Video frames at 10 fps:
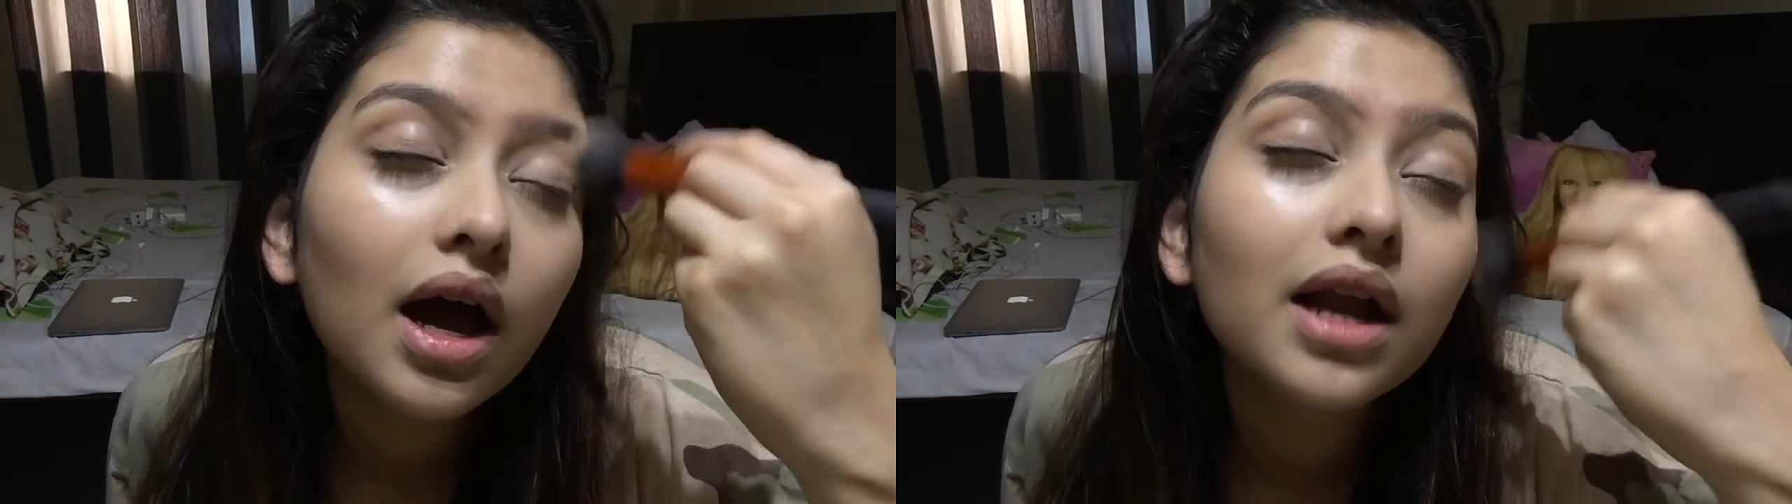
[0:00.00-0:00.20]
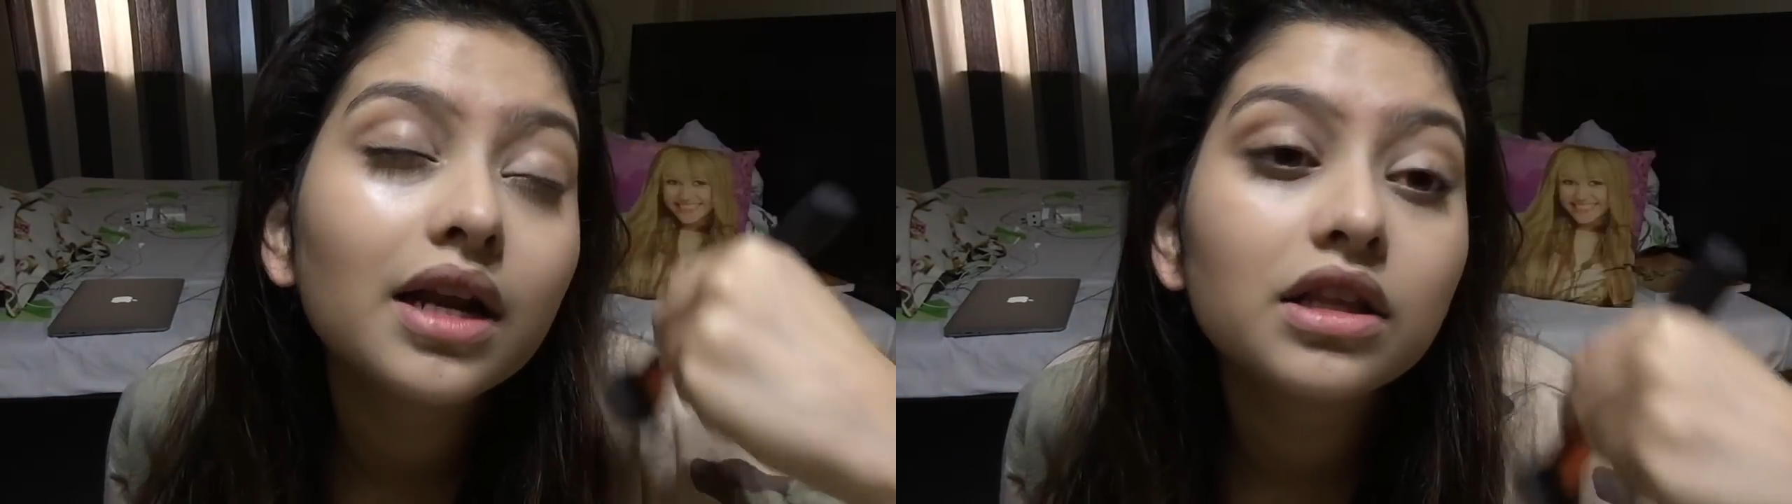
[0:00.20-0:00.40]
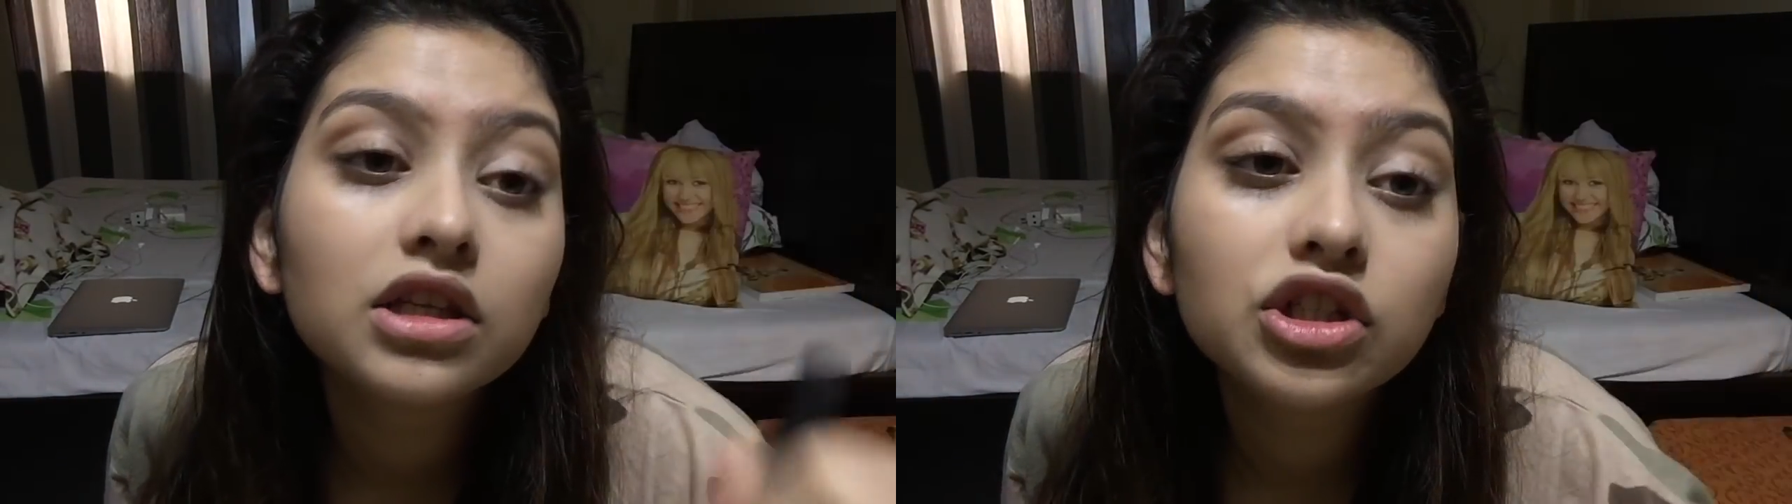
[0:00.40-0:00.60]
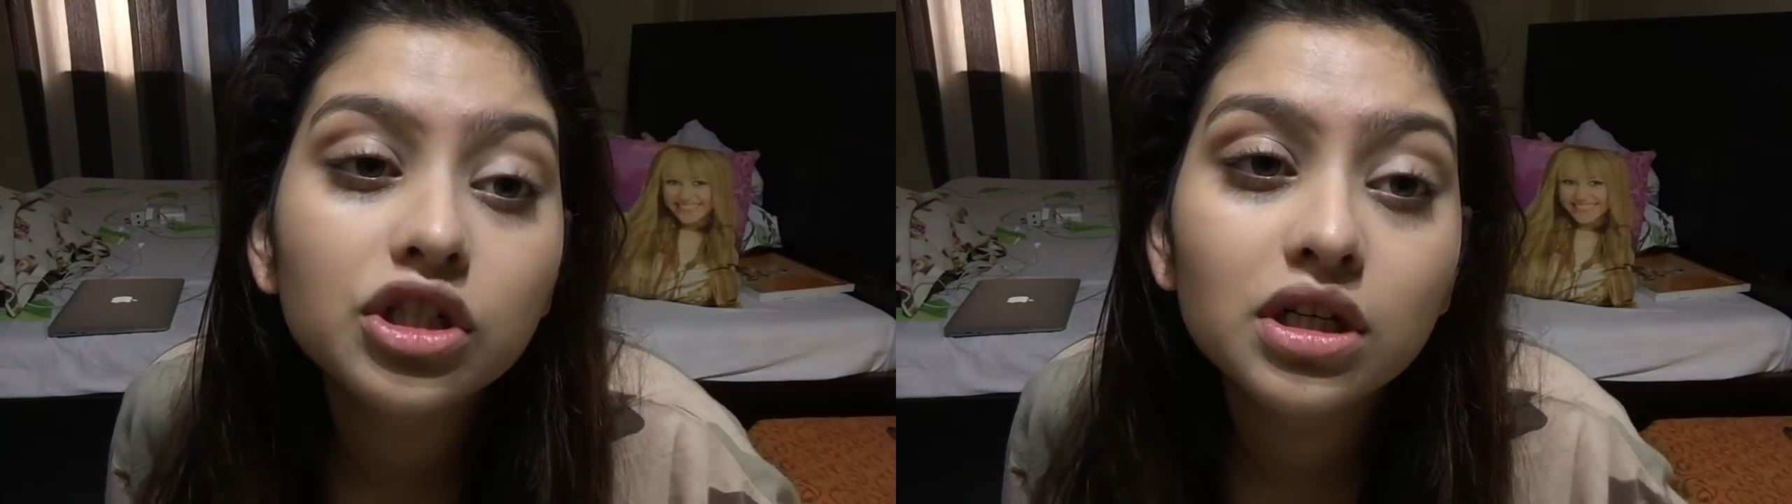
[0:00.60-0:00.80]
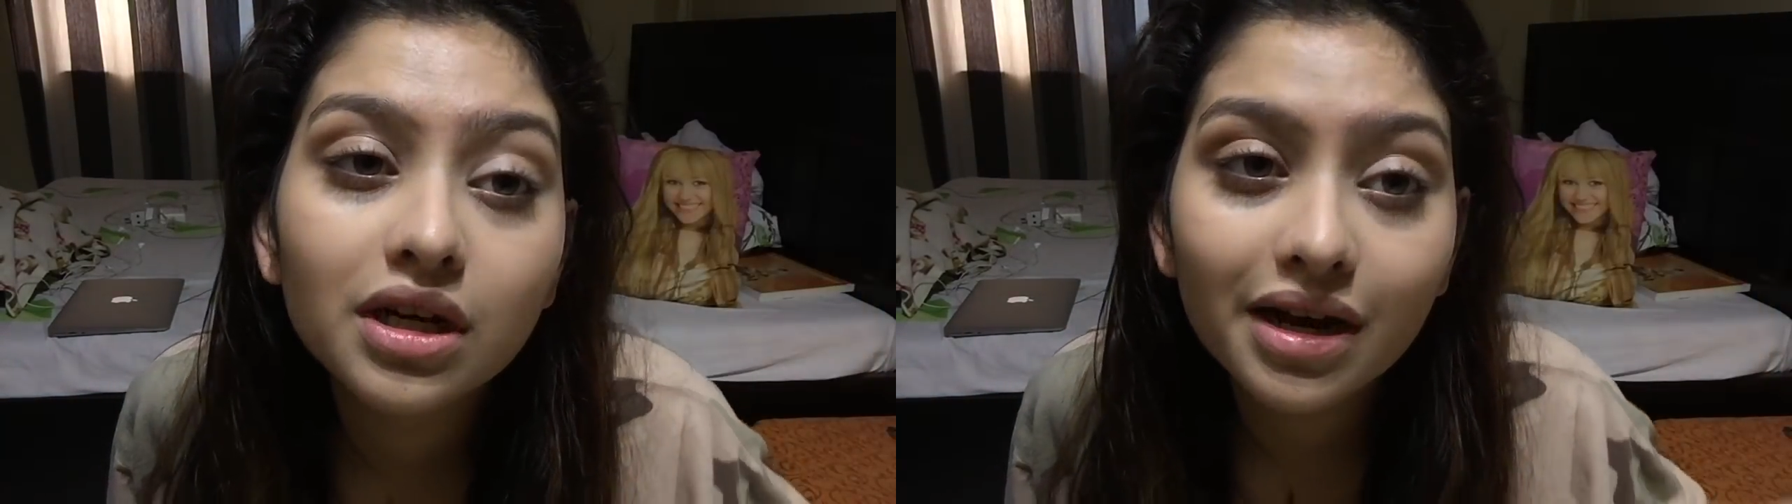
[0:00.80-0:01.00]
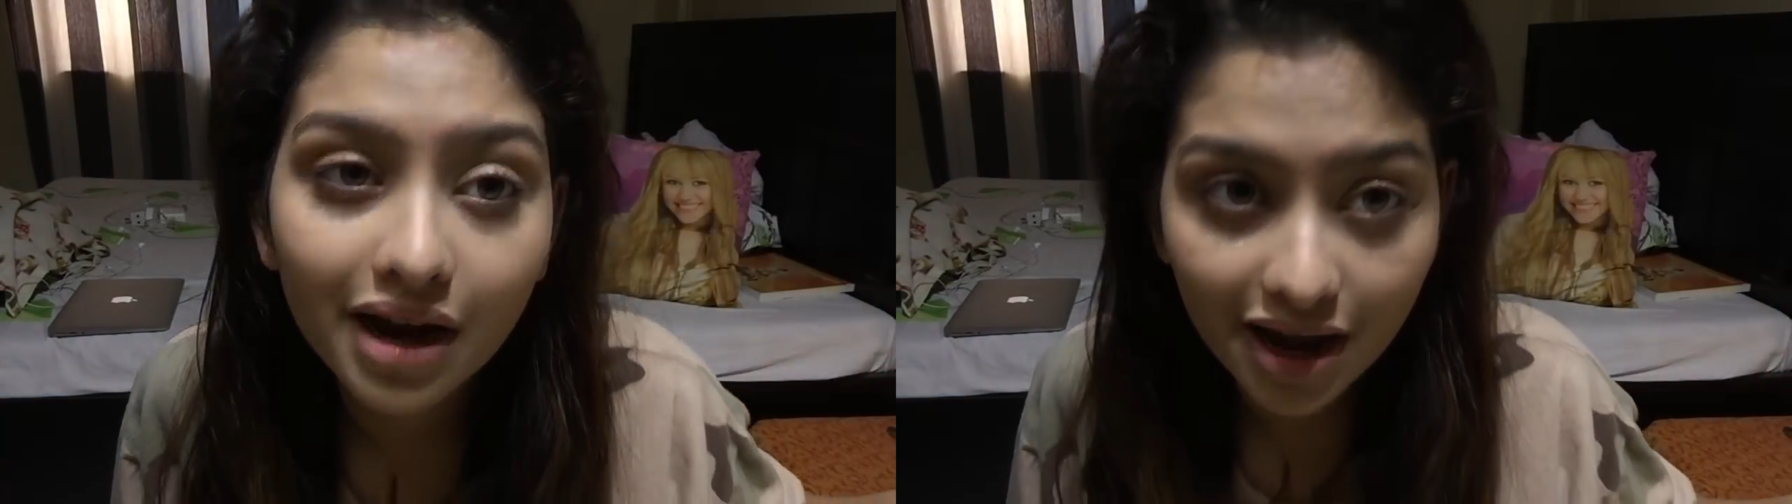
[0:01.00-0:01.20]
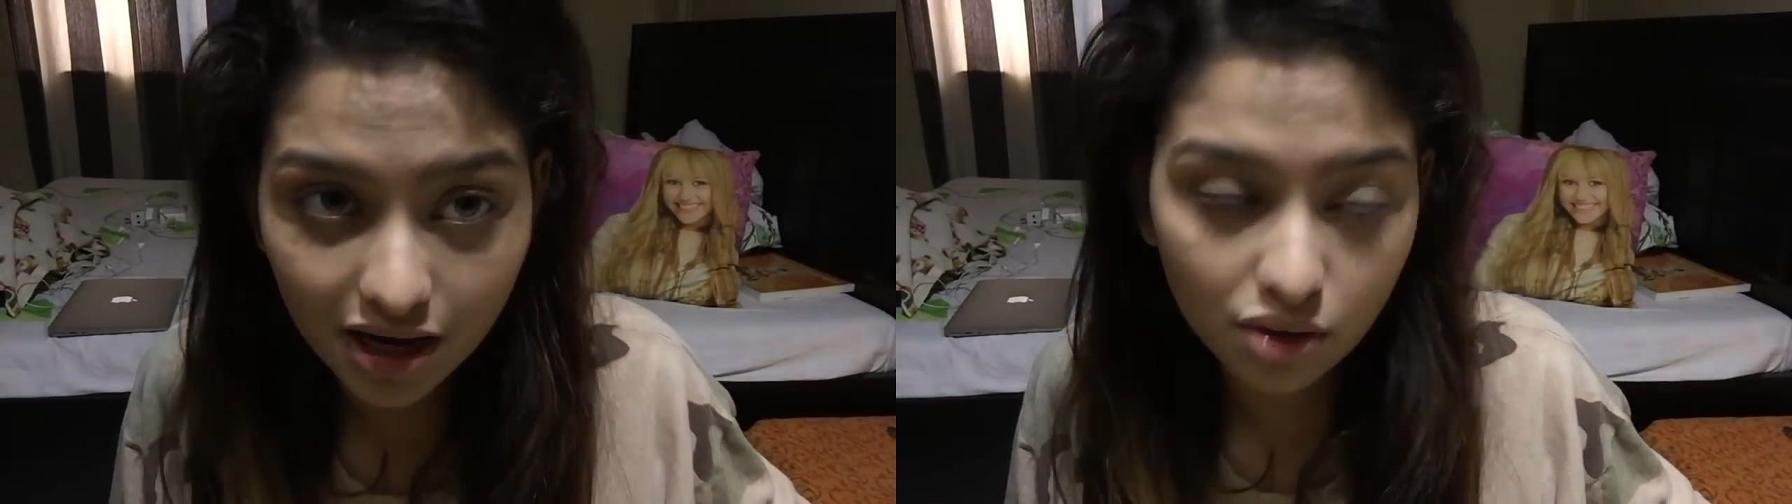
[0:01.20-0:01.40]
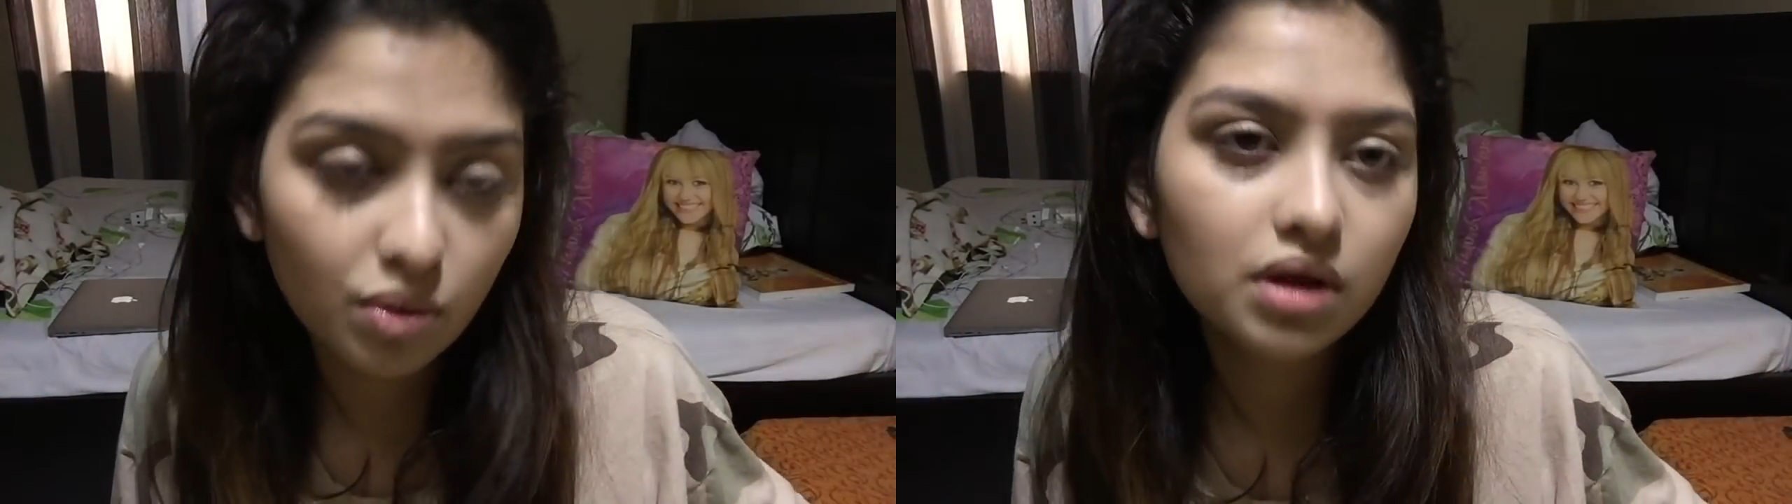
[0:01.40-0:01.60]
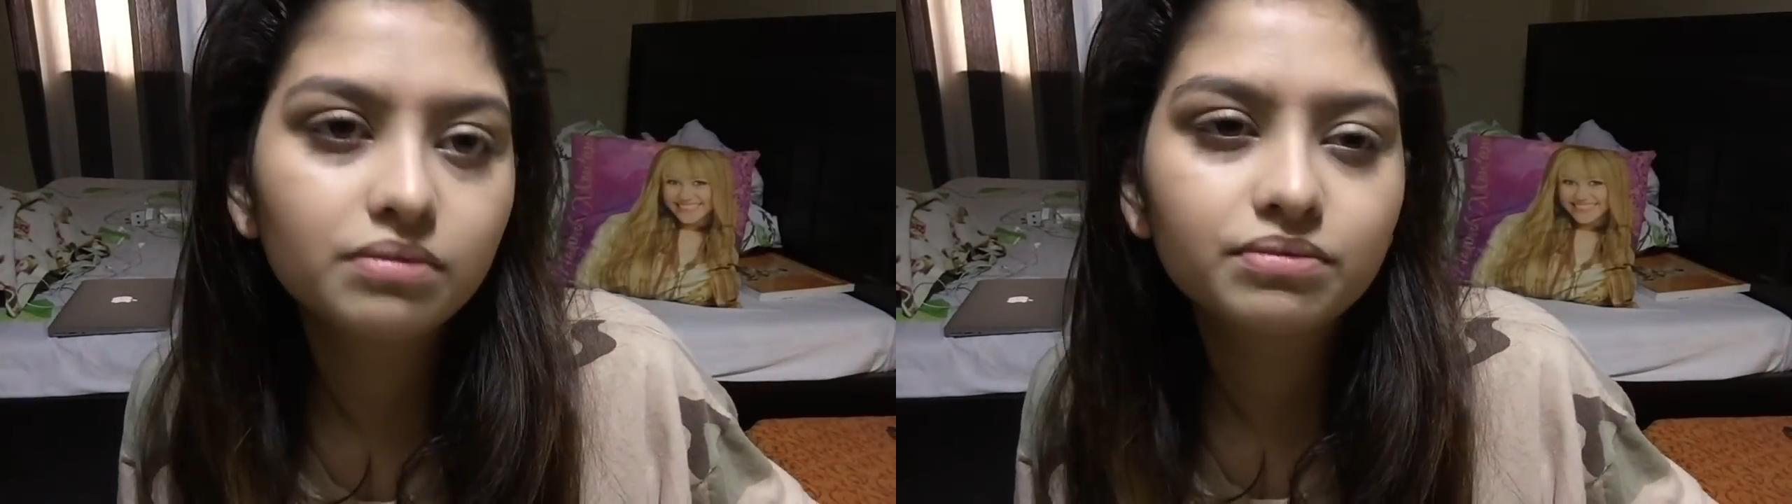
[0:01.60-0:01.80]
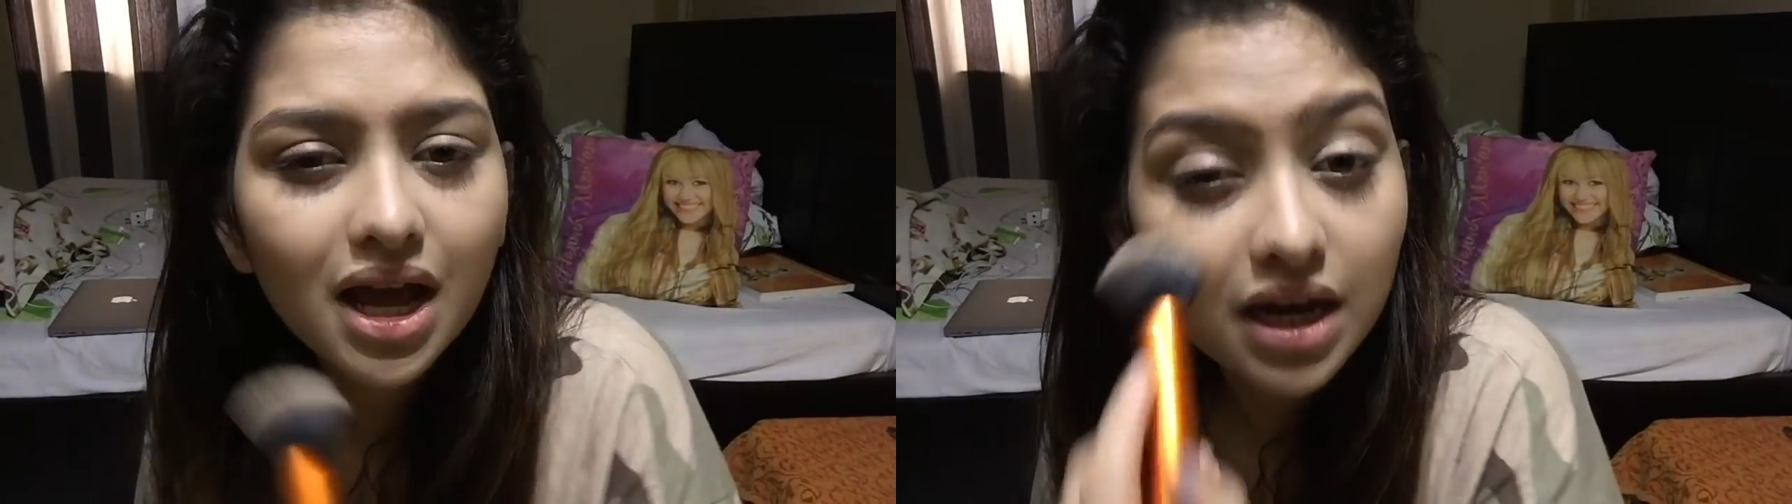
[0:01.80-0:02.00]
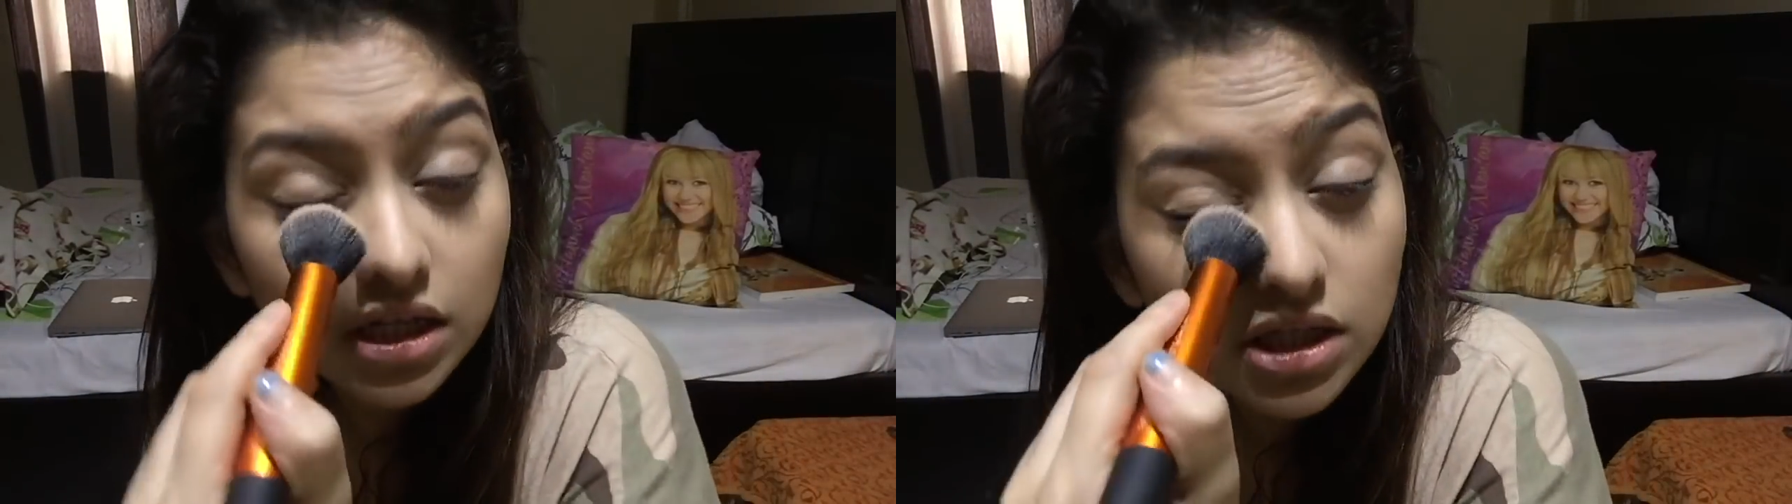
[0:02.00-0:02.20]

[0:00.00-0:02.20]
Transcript: And I think she did it anyway. And I